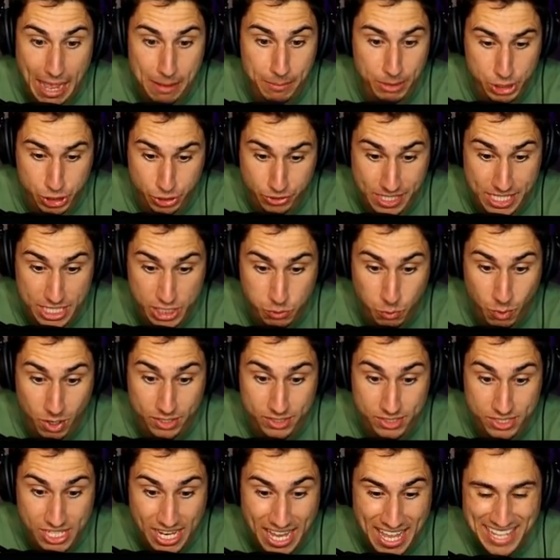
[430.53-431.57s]
How much are these
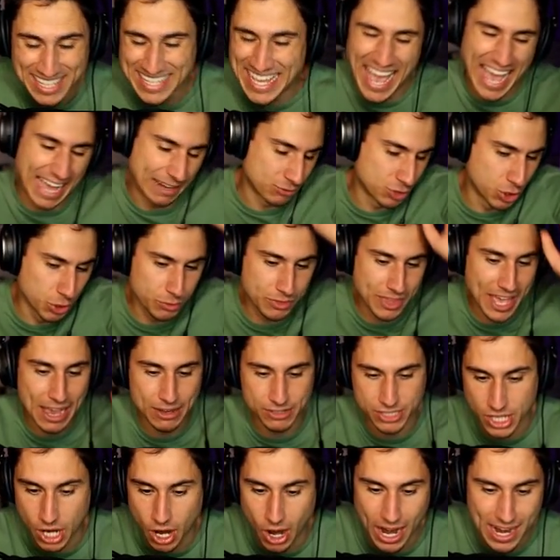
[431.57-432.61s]
ones? Yeah,
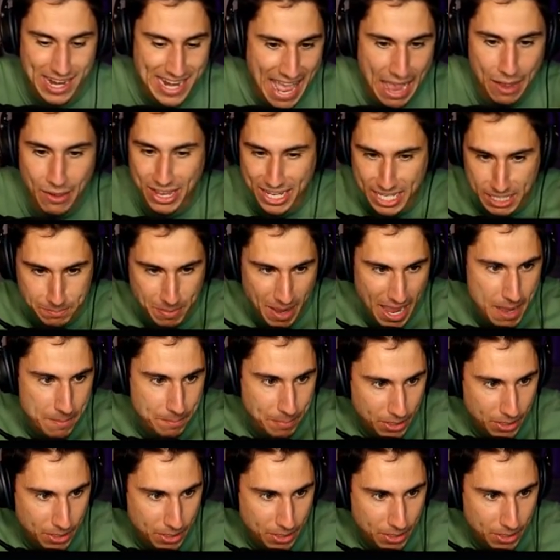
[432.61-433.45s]
2,000. All right, now I could buy a